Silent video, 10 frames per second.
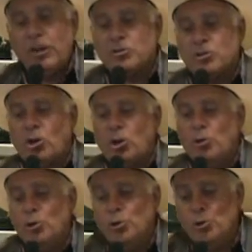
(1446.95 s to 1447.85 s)
install
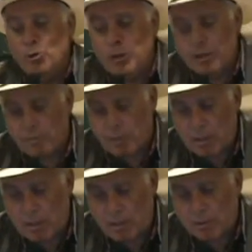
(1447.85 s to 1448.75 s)
new
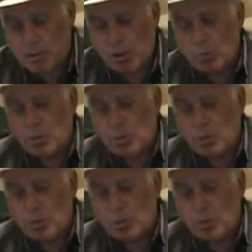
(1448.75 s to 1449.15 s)
government leaders